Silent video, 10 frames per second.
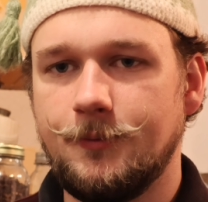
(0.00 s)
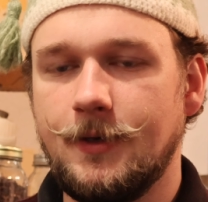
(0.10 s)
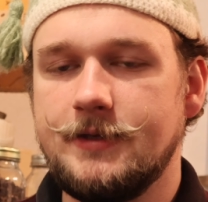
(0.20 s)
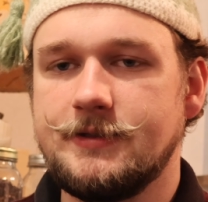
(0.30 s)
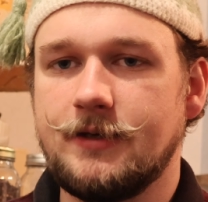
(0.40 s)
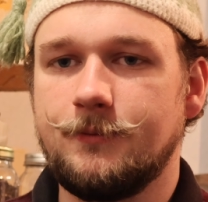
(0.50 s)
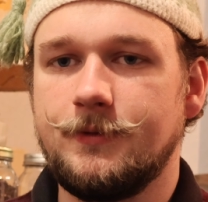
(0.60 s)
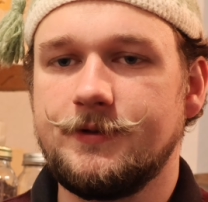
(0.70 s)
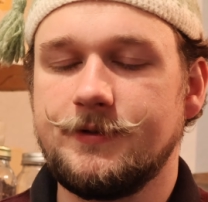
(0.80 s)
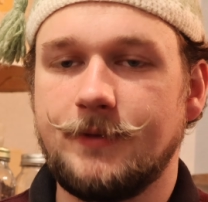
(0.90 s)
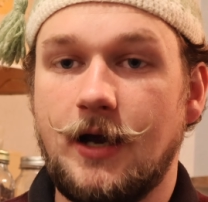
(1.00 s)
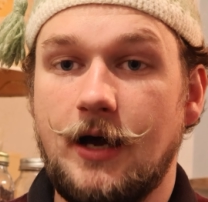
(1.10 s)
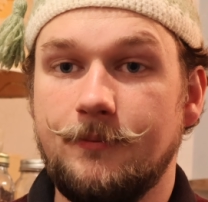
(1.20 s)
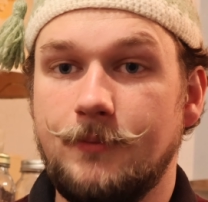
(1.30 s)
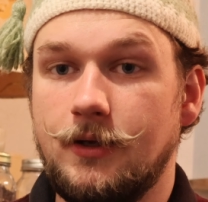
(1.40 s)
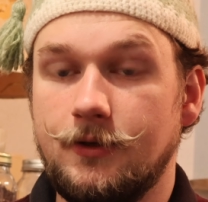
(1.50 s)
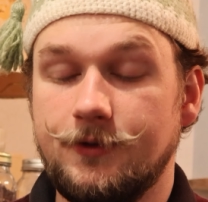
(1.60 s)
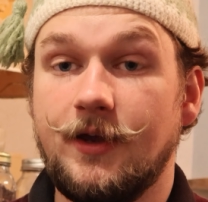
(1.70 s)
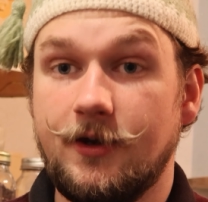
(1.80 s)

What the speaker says: replacing it with some cotton balls,